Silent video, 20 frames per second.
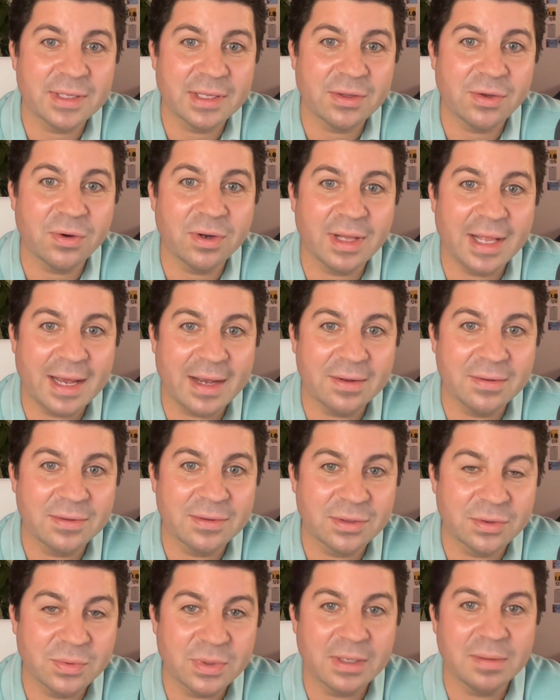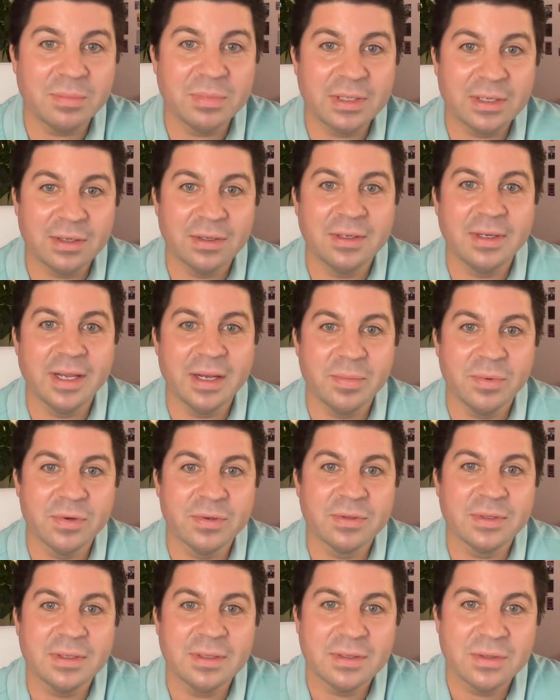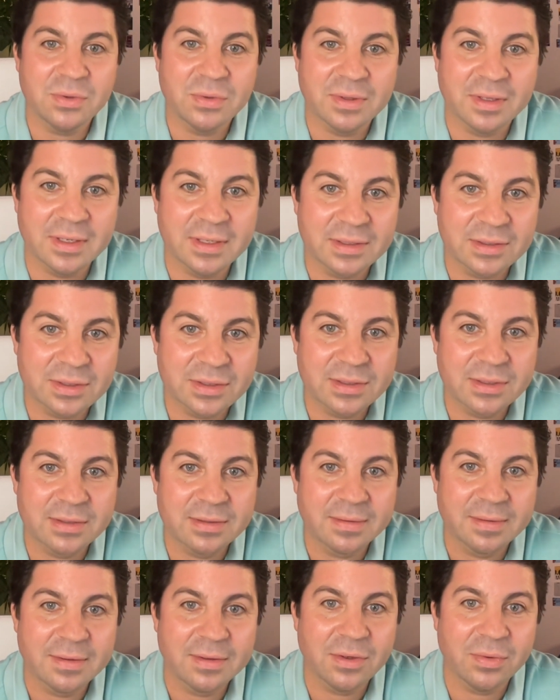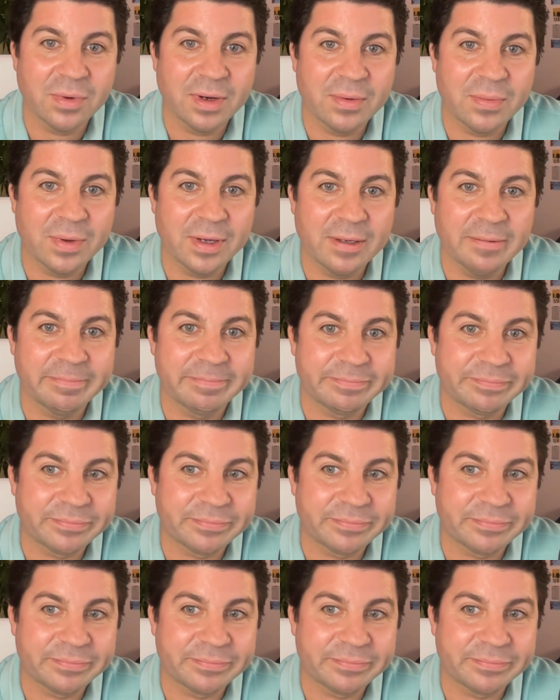that they're allowed so we can be good neighbors and do things the right way.